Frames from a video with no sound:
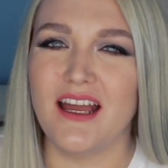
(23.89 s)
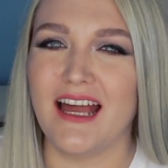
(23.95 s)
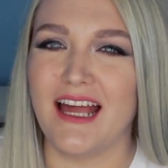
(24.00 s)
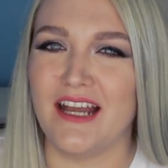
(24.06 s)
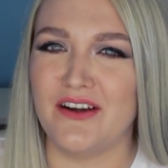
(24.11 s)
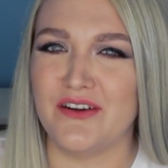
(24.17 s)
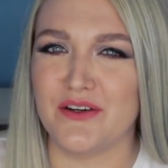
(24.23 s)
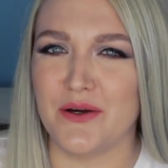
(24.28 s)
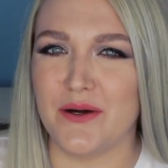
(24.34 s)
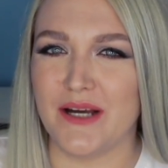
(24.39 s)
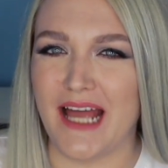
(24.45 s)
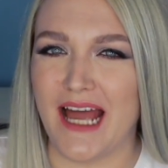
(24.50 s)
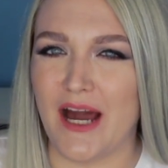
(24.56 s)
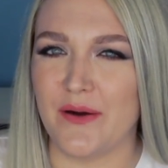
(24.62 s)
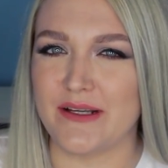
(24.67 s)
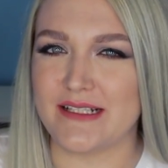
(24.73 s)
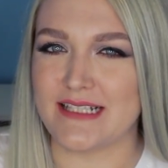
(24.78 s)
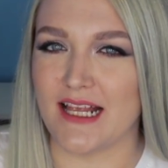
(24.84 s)
I don't know
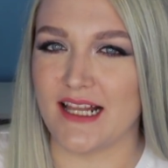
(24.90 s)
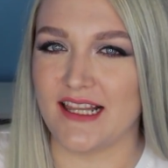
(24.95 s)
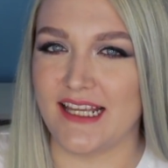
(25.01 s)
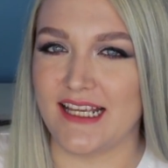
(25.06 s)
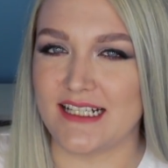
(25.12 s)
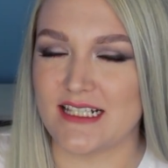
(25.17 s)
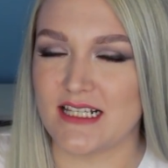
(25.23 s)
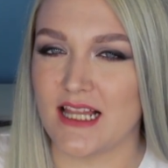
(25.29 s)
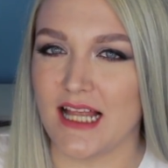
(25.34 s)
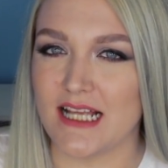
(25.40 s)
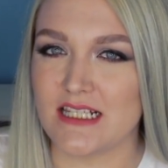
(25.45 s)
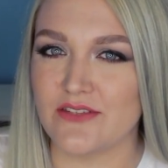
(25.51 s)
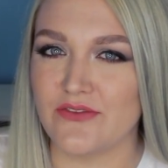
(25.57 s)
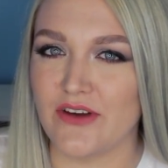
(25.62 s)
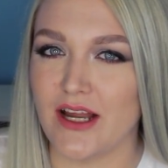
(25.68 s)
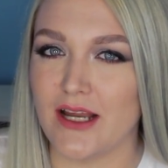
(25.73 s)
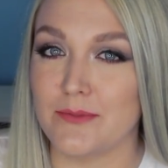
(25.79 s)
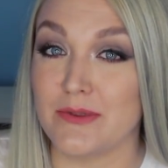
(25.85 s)
how exactly it's
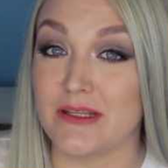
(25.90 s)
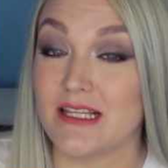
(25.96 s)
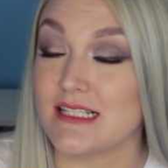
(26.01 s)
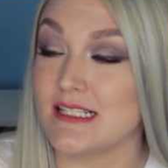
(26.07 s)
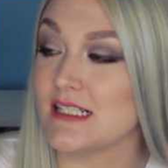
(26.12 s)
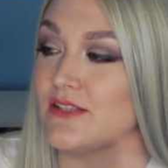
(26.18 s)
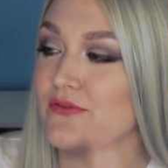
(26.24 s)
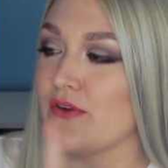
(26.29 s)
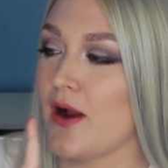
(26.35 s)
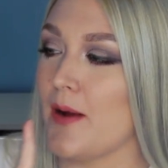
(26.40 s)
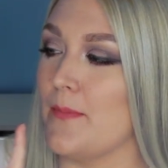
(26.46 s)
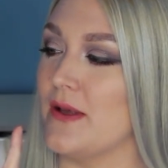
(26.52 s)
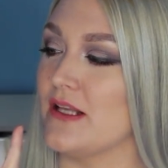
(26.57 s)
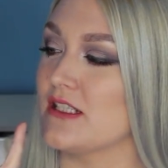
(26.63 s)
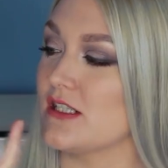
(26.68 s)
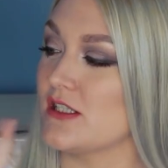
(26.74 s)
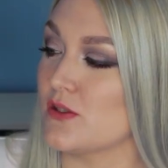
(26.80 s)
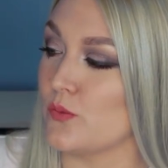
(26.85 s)
classified, but this is from
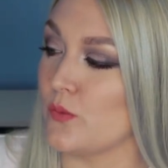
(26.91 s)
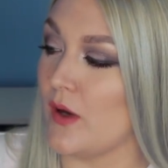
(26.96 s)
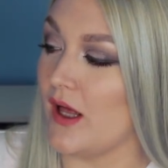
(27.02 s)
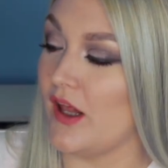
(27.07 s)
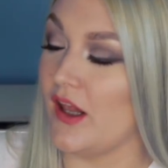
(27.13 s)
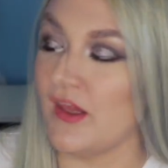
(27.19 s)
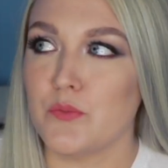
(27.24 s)
Swell.